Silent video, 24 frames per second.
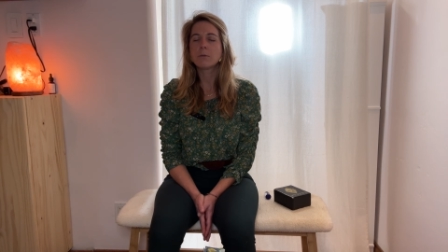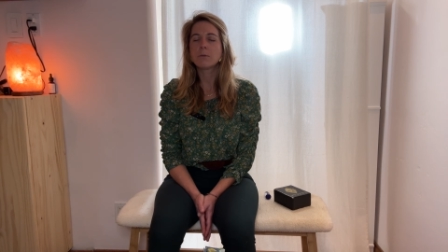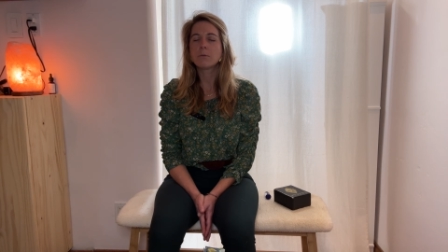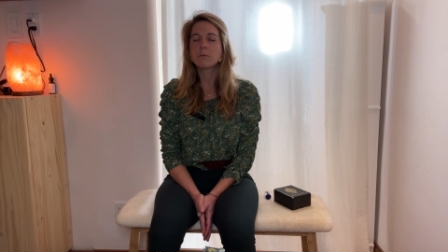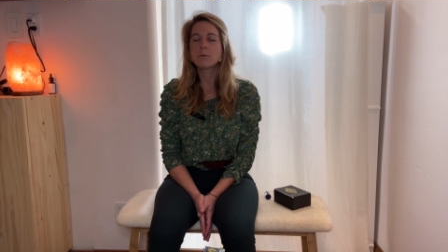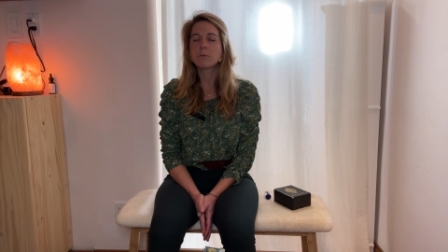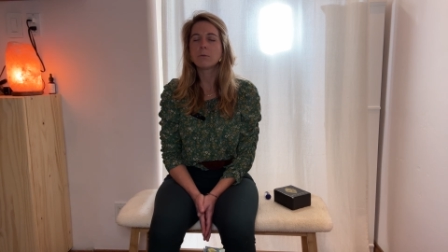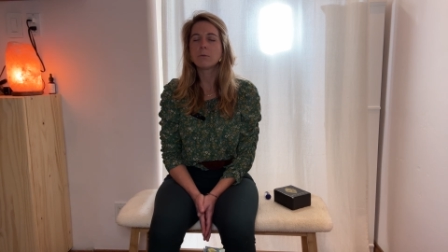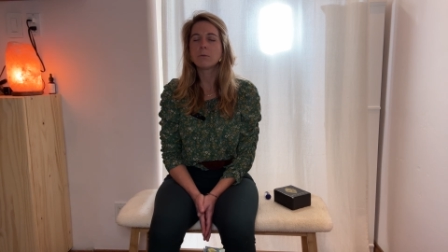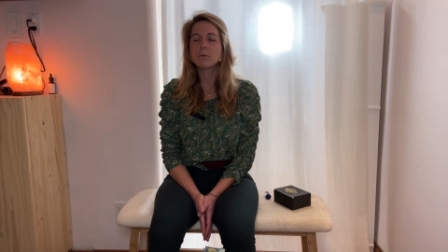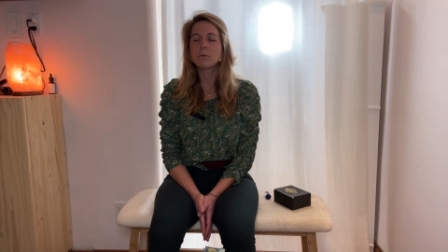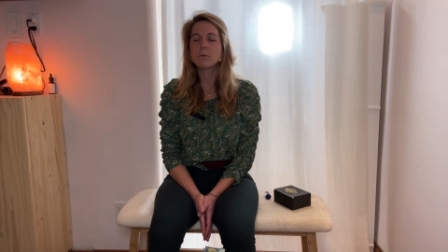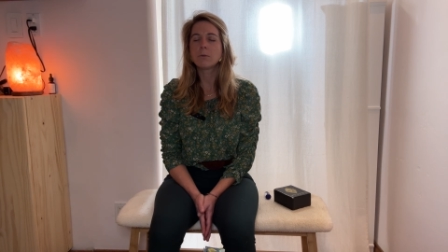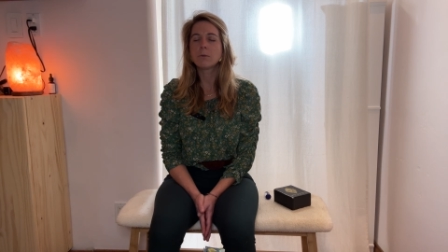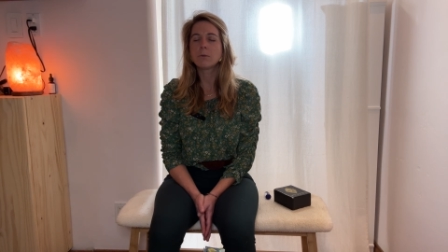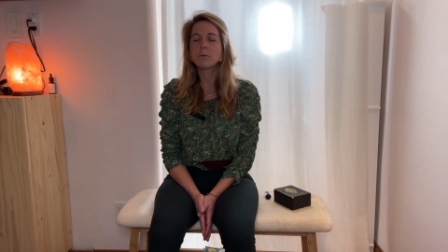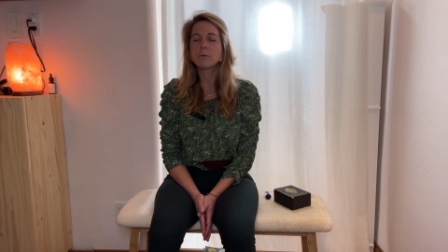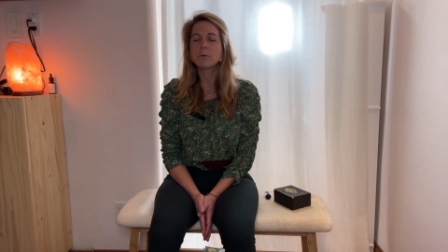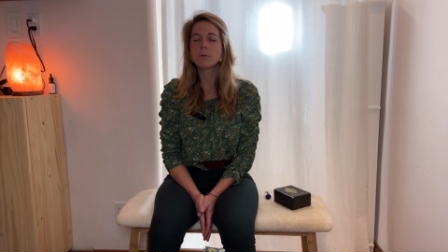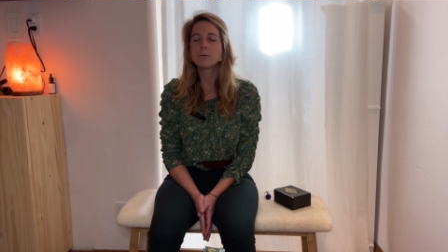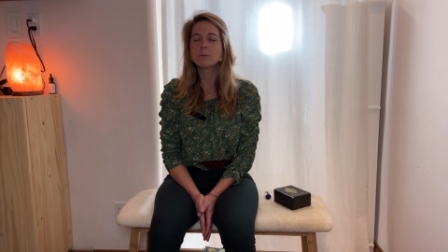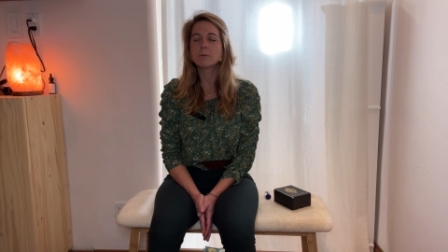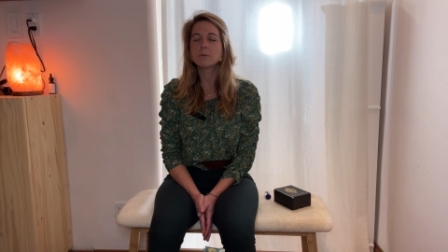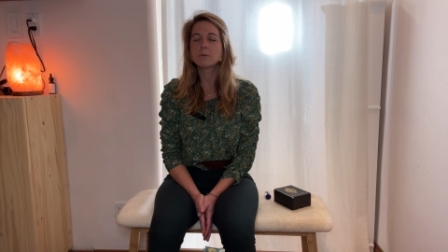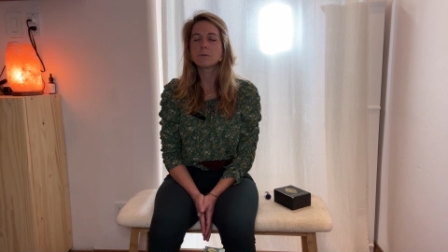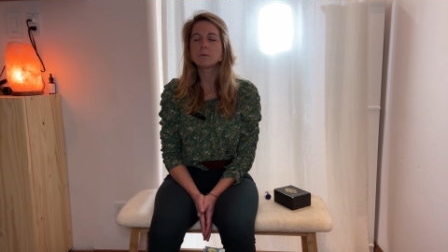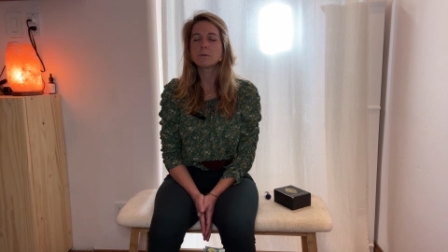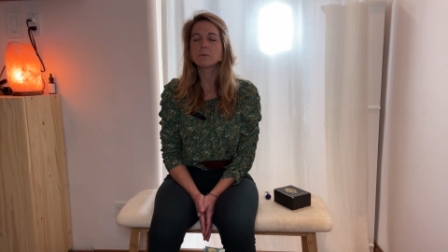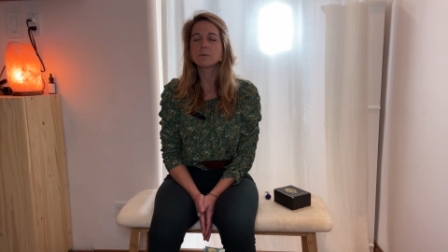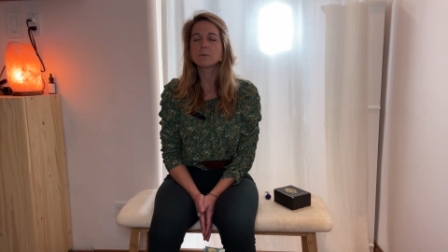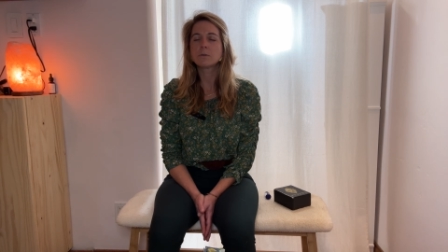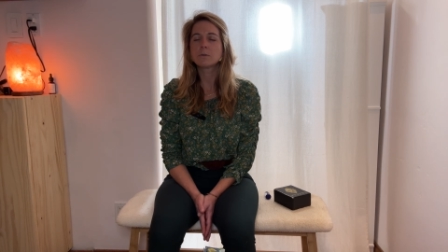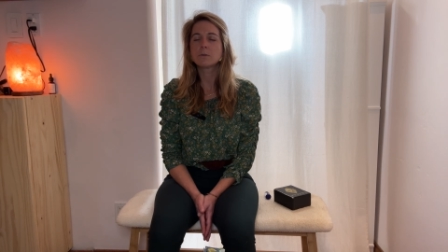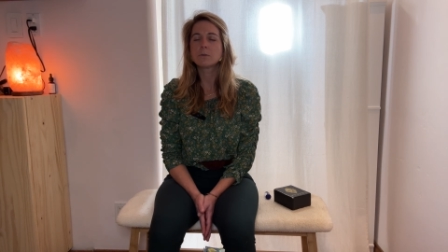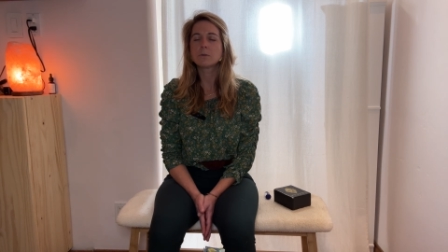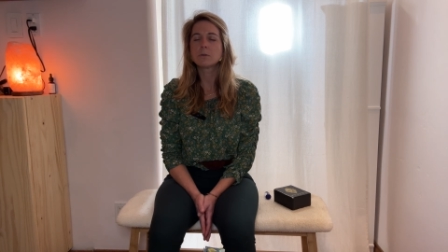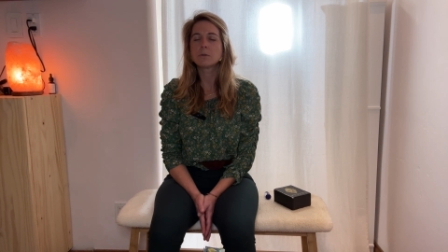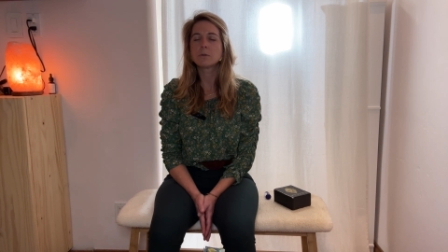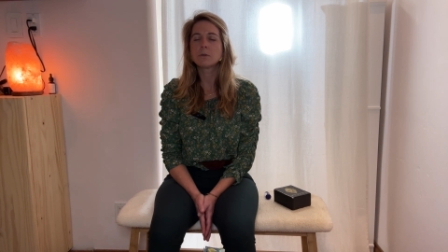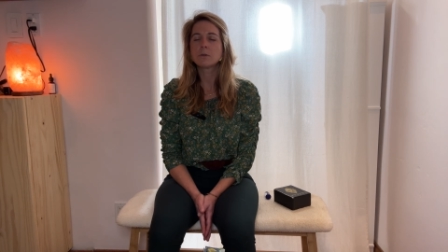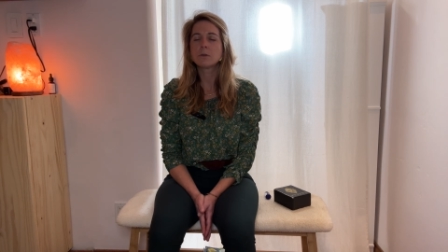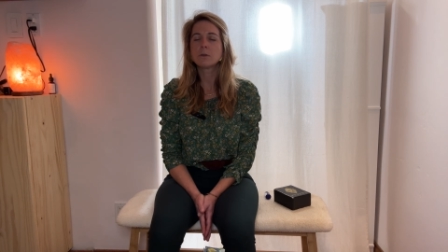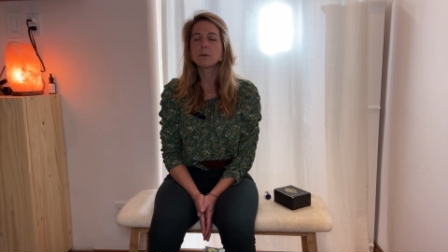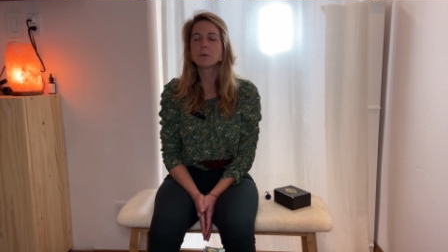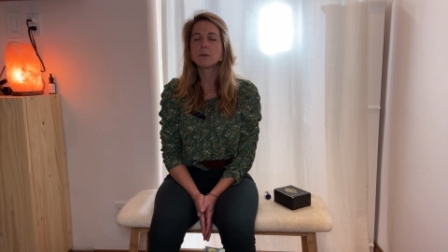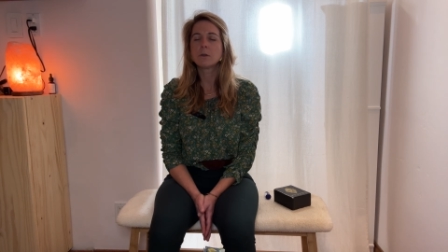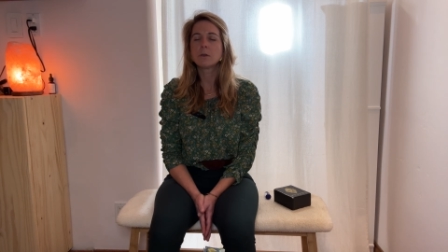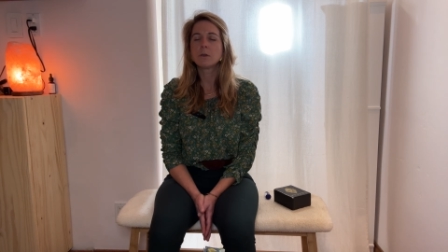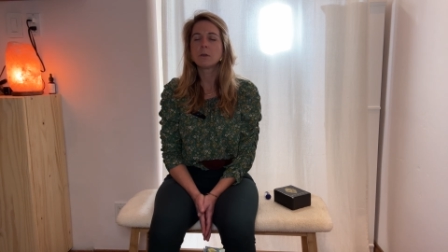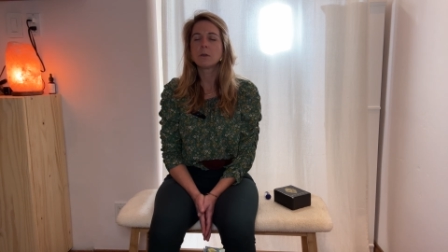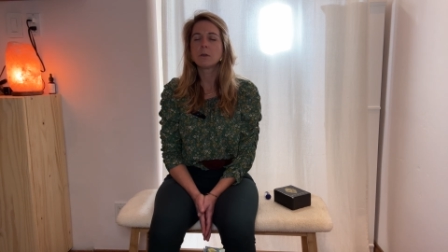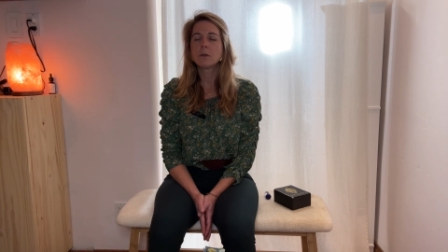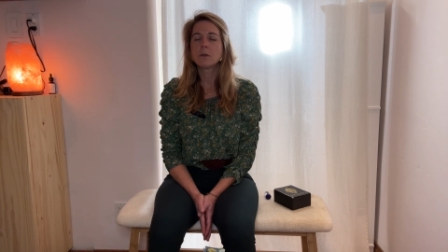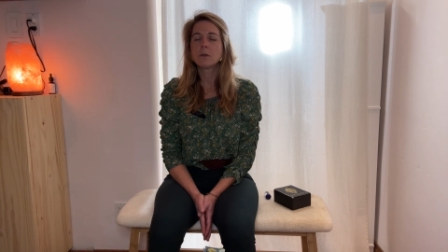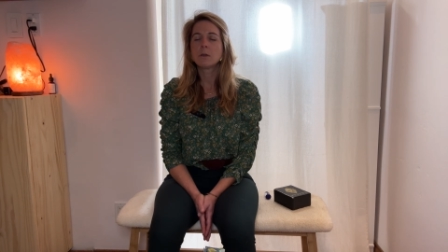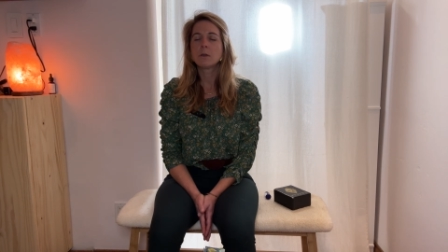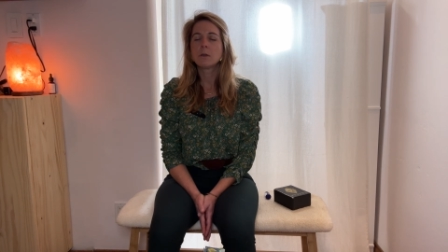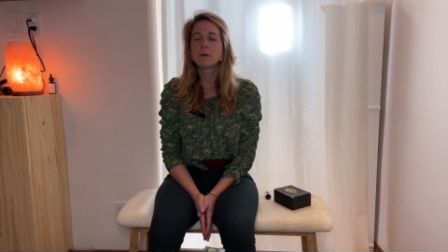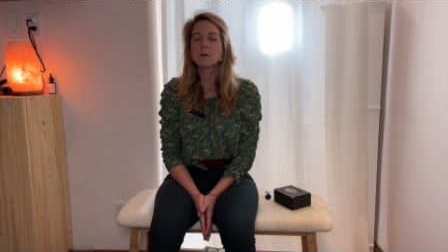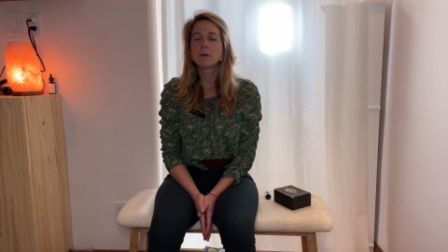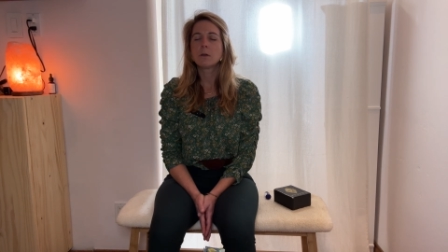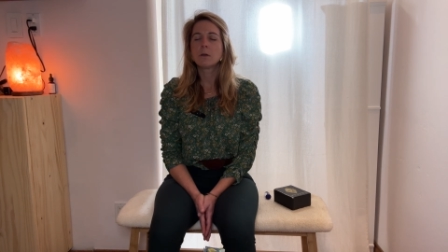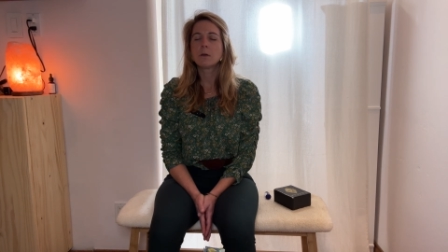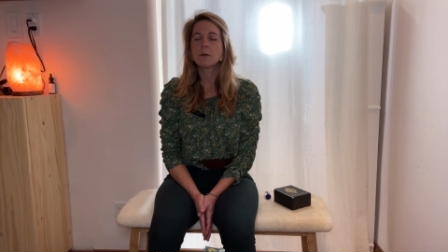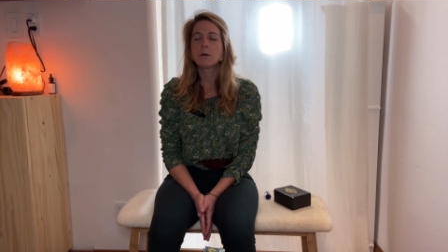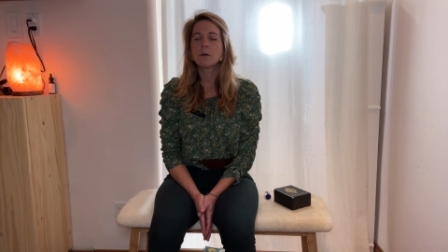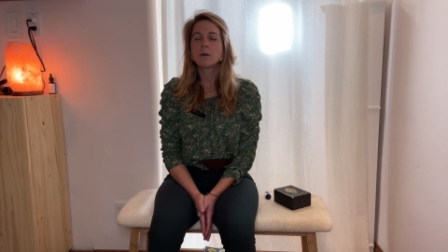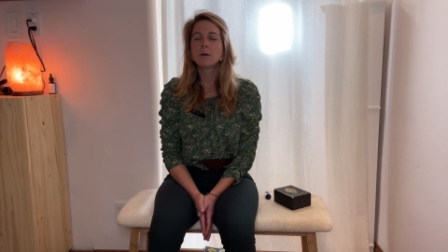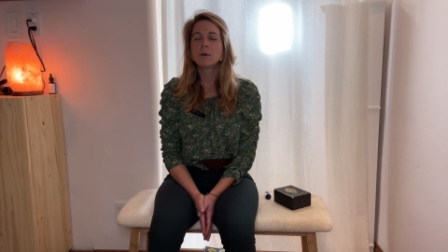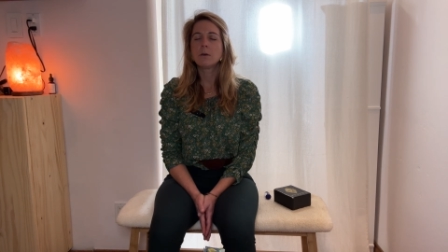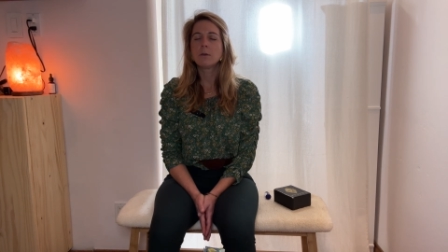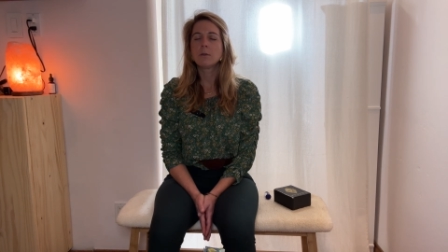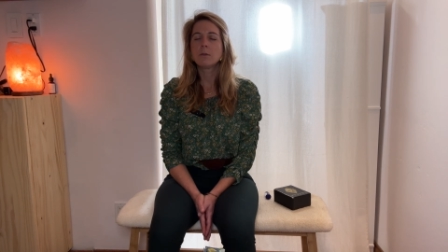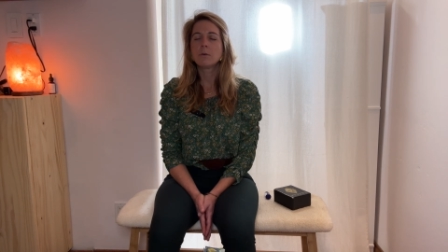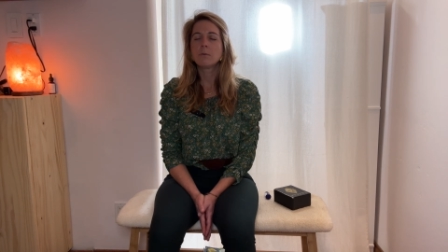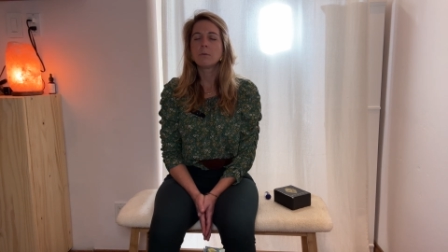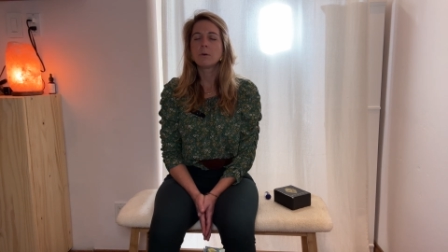through the roots all the